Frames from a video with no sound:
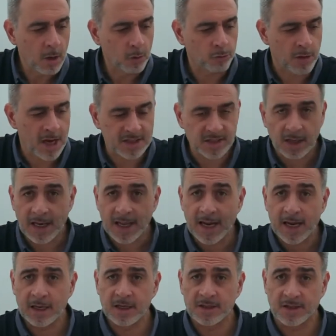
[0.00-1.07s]

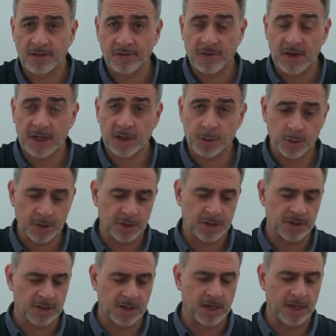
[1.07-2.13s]
Resolene as a finish, which
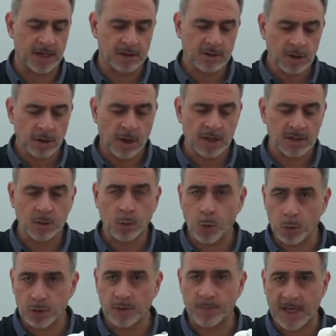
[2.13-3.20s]
is it's a
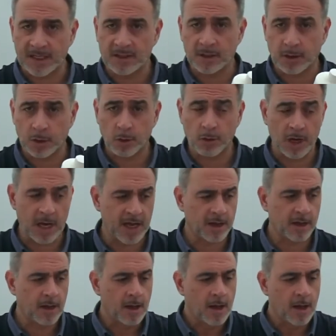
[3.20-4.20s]
water-based acrylic.